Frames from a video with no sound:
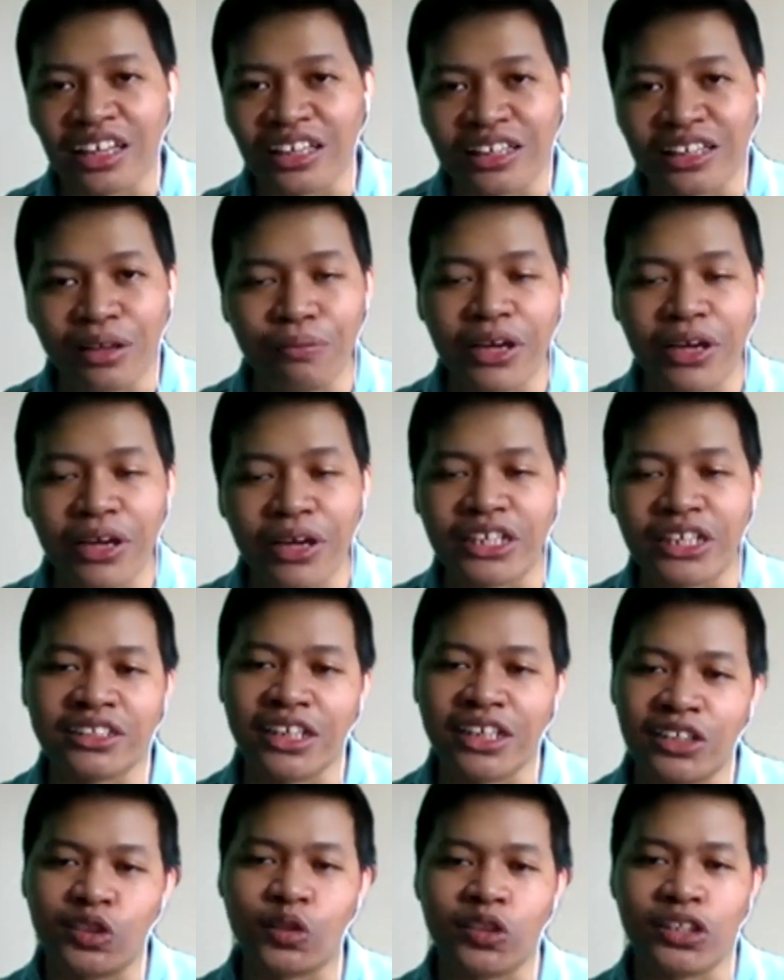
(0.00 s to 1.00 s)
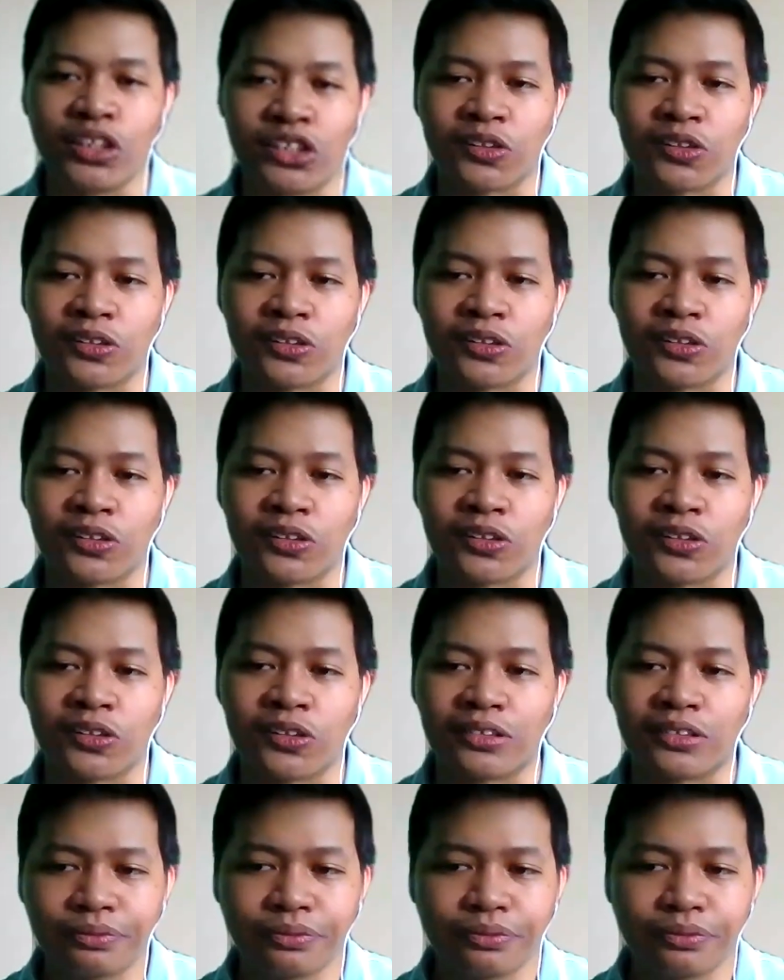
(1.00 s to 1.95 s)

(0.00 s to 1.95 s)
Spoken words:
in the basic education.